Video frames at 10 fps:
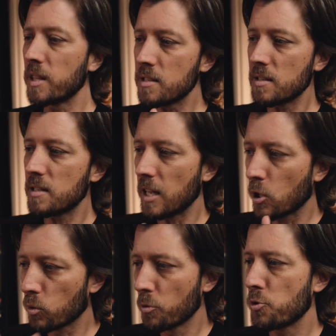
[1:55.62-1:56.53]
But this is a
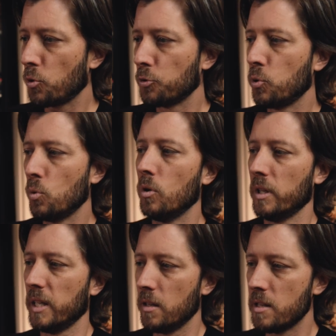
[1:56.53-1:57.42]
crucial
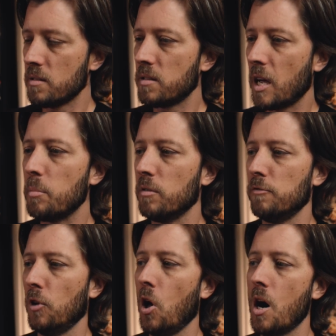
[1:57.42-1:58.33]
tool in this type
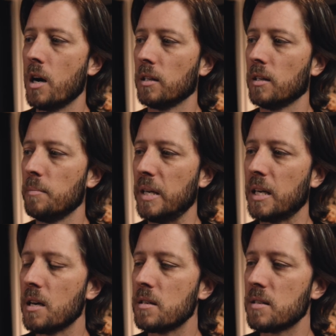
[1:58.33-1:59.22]
of vlog
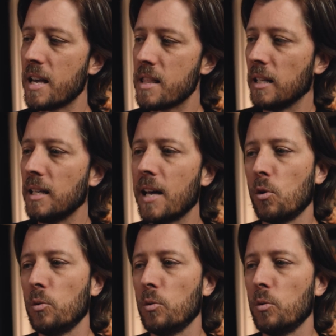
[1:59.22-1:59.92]
because I think not